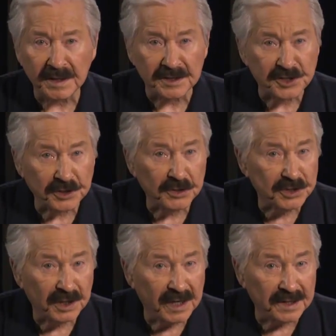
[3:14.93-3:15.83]
and
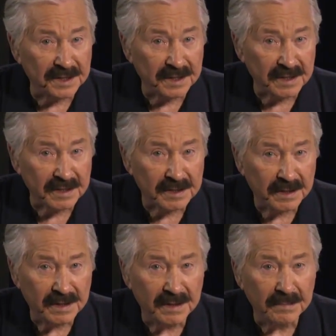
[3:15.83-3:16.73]
social ideas,
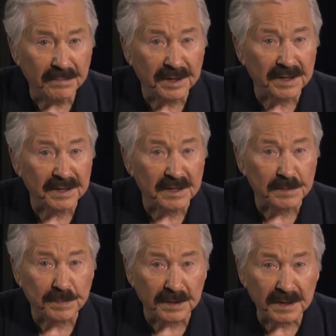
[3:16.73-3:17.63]
but it is
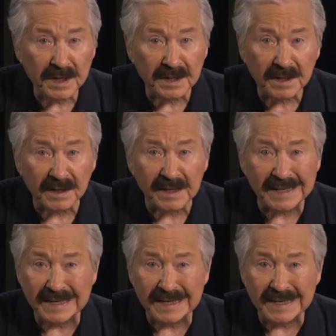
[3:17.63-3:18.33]
politically